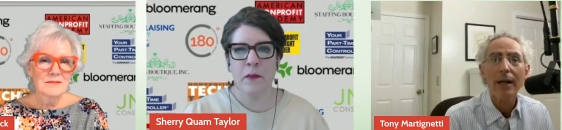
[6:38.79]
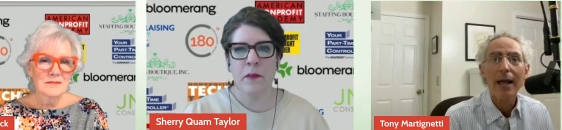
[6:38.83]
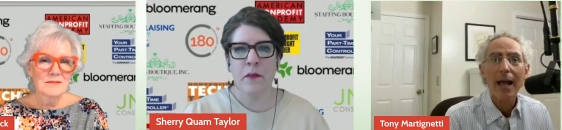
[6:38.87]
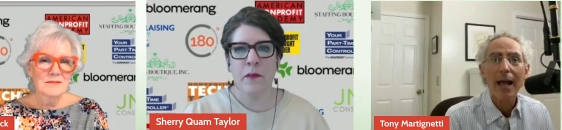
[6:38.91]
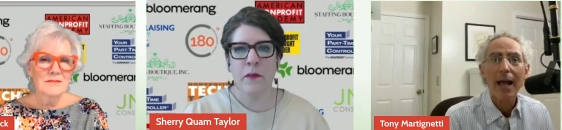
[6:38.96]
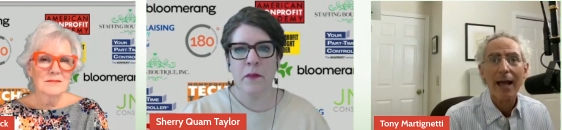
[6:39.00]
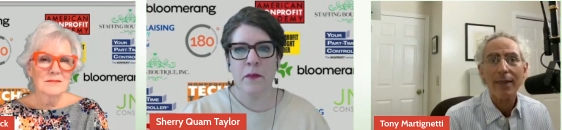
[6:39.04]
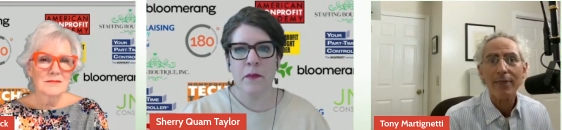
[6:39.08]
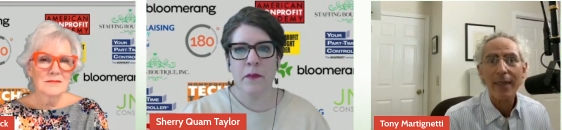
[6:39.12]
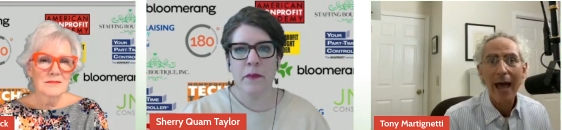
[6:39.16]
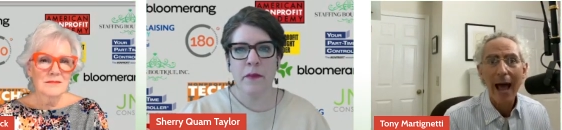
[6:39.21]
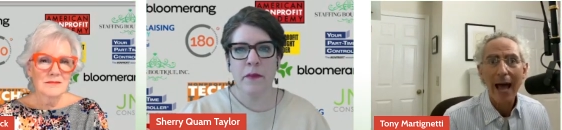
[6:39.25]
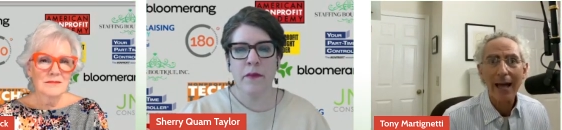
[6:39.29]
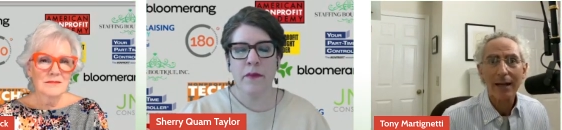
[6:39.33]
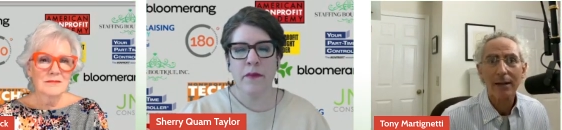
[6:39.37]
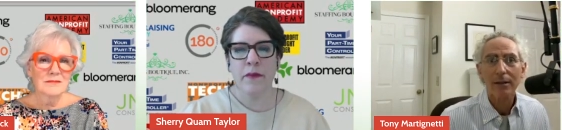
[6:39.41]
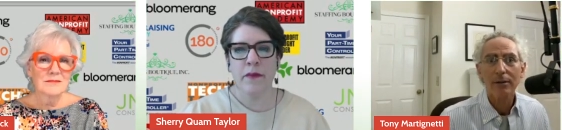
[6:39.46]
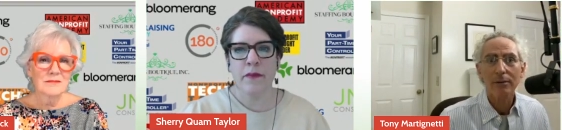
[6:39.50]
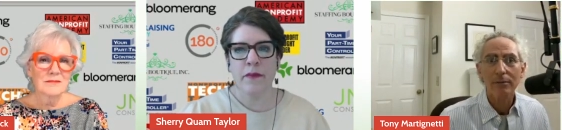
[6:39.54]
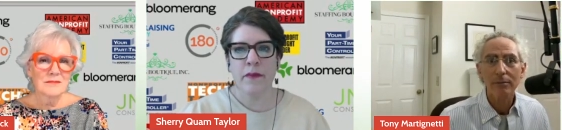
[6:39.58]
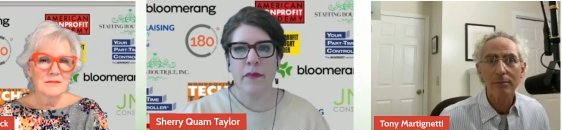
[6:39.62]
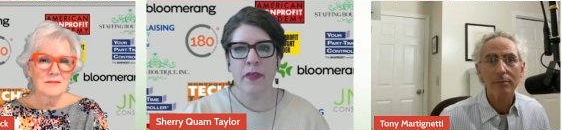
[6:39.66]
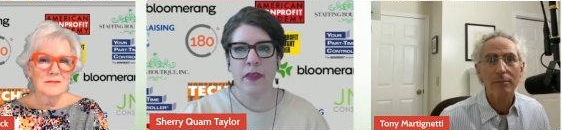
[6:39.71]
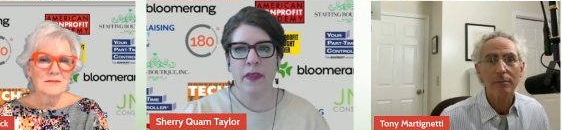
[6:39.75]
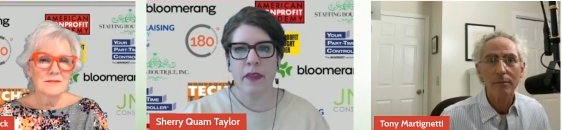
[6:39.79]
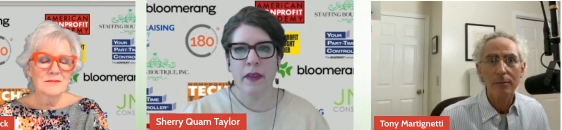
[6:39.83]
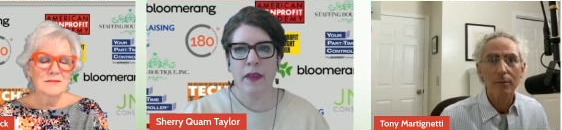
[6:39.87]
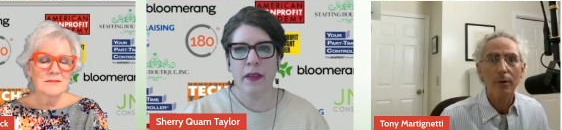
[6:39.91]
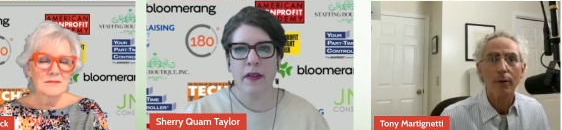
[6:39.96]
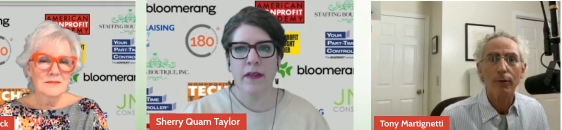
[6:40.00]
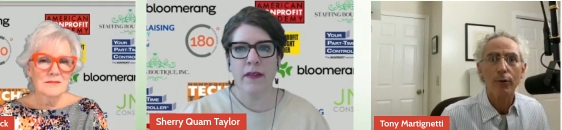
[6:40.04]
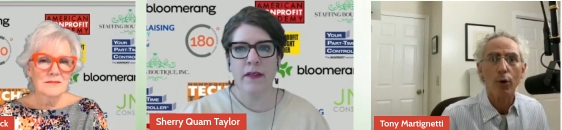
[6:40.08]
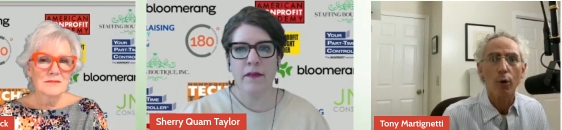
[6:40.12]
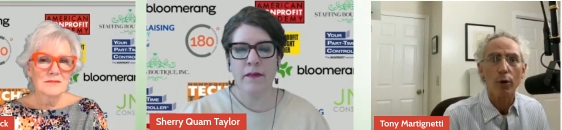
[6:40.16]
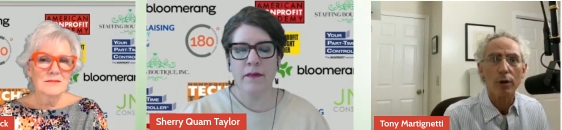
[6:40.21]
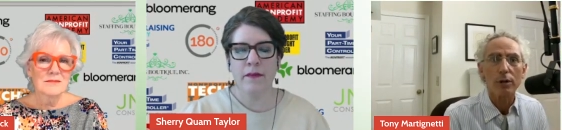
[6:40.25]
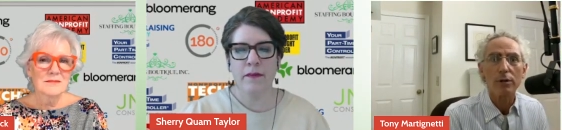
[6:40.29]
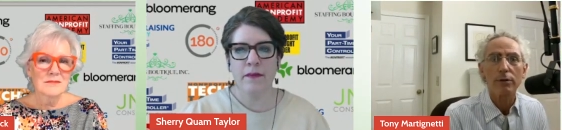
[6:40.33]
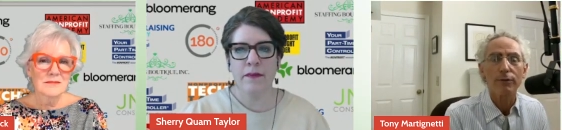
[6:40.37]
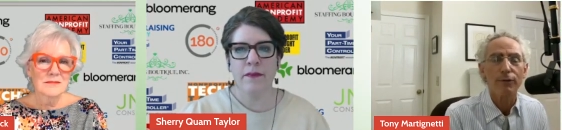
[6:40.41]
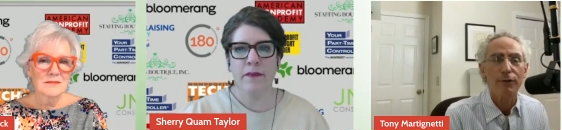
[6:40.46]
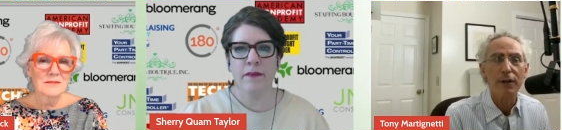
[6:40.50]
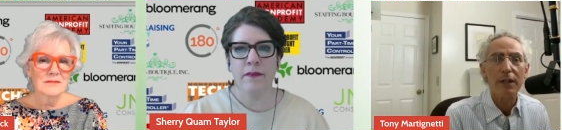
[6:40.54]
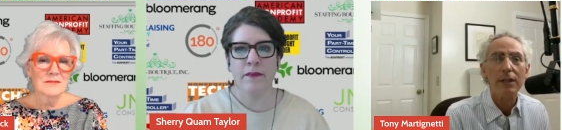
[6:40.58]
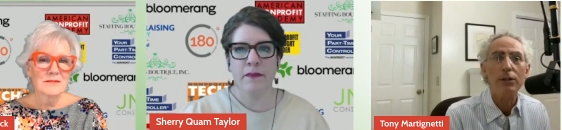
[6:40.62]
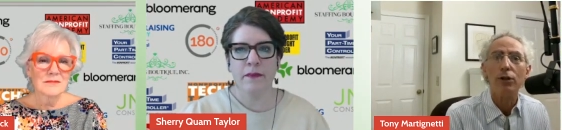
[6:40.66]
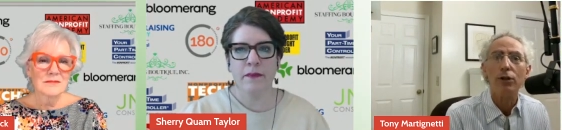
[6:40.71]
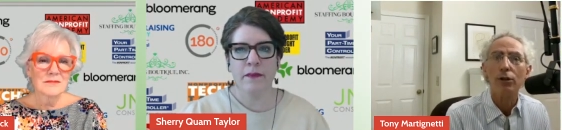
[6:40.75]
Speaker 1: And that, of course,
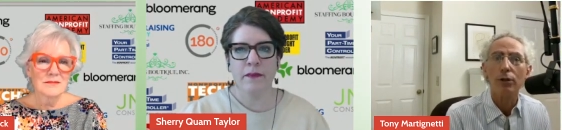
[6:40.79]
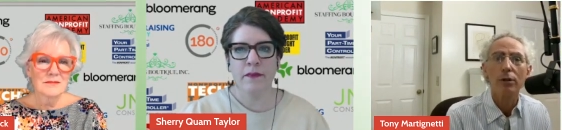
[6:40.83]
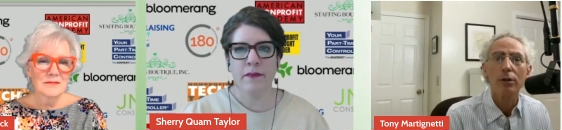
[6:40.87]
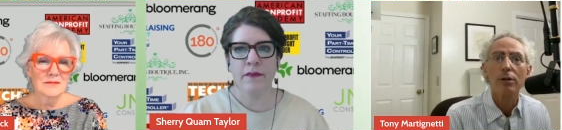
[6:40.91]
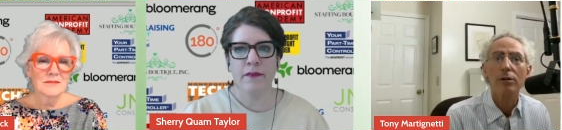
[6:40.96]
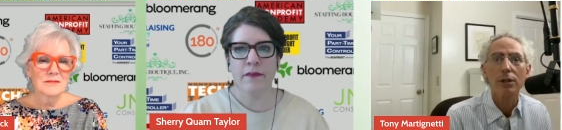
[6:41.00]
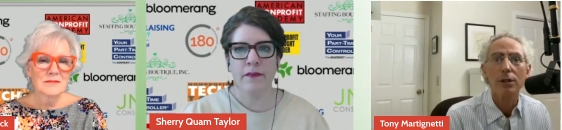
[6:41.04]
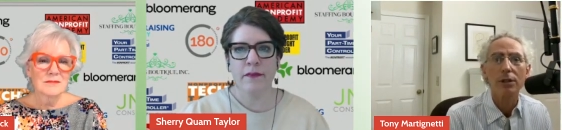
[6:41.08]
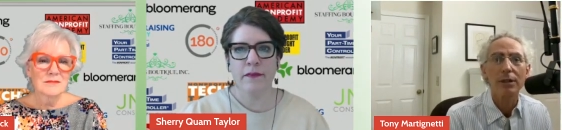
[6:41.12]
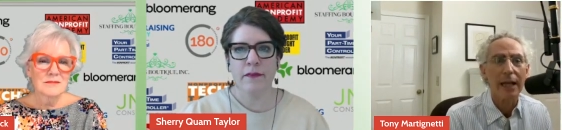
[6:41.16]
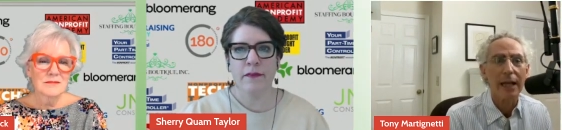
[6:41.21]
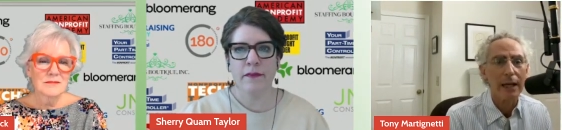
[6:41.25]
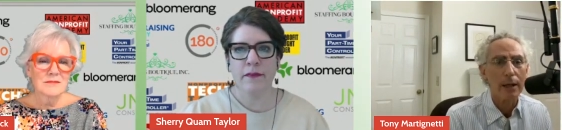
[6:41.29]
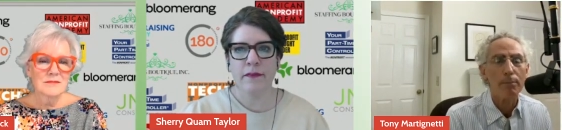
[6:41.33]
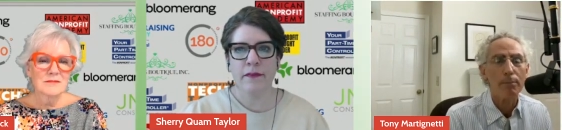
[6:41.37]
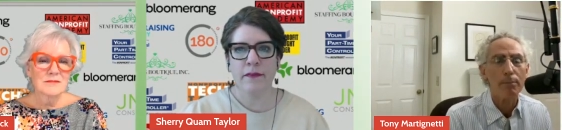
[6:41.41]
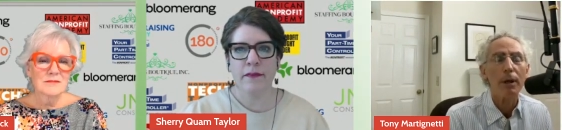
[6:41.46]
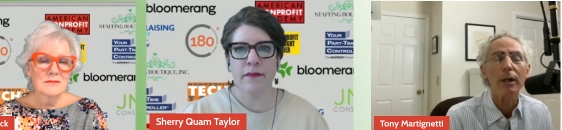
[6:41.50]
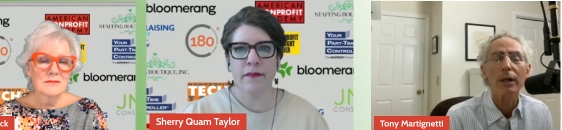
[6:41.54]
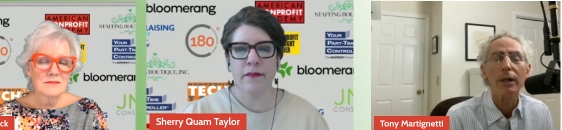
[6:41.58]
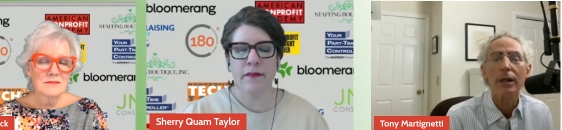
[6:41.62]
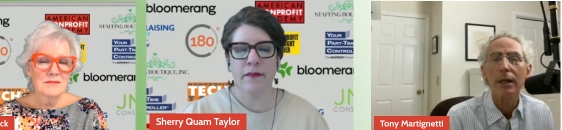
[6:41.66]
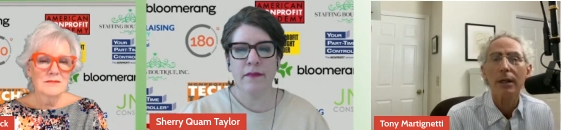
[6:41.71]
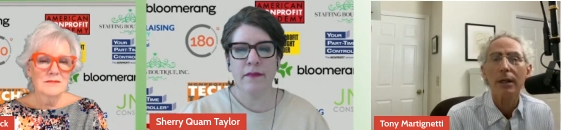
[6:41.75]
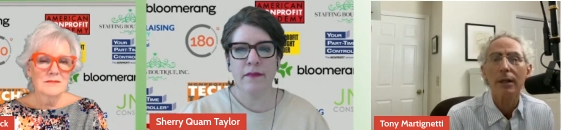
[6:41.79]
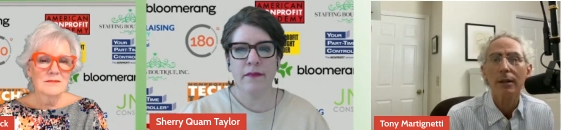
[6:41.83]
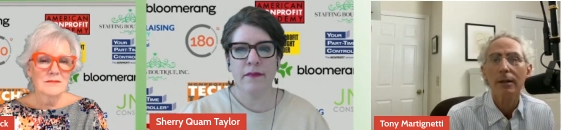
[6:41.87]
feeds your sustainability.